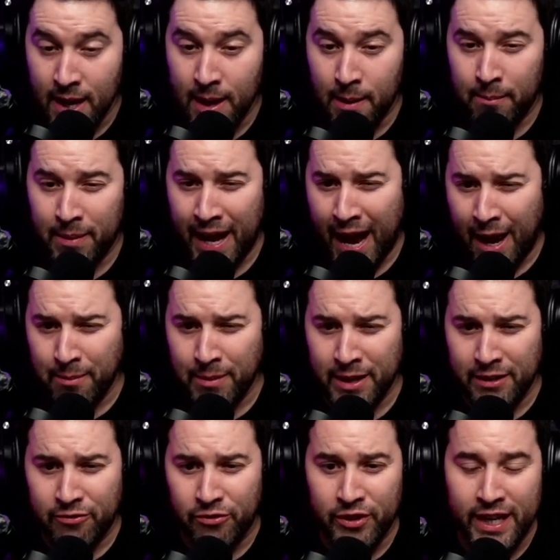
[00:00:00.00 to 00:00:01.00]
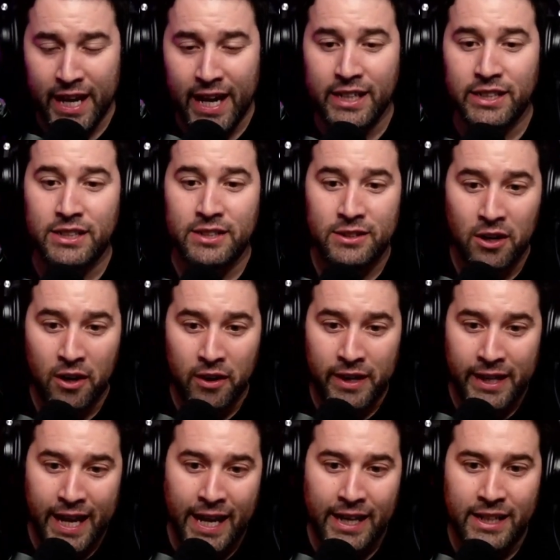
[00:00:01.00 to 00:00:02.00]
But how many free agents are
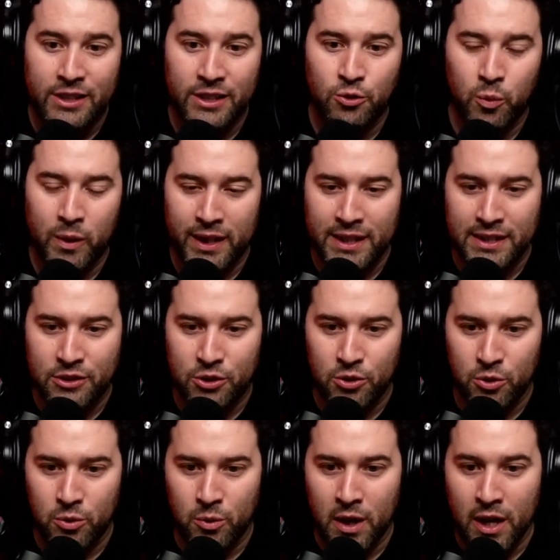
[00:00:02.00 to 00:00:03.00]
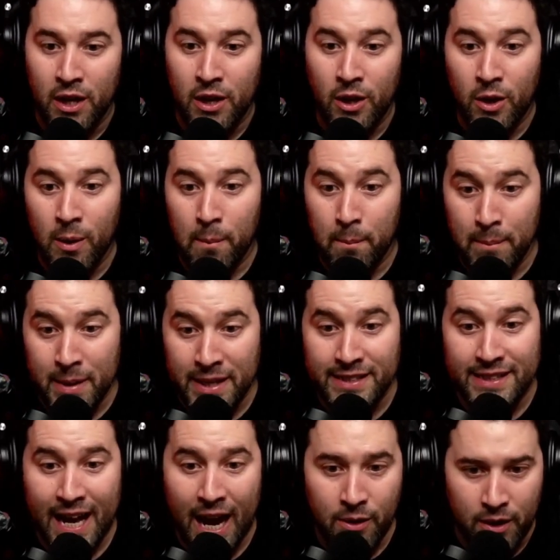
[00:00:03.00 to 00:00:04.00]
the Yankees willing to miss
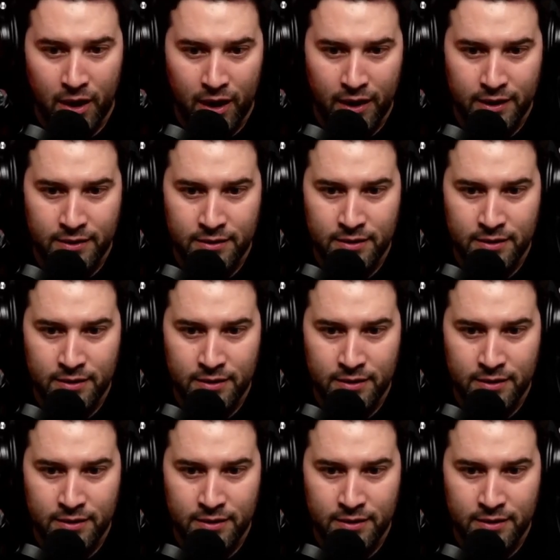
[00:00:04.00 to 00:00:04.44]
out on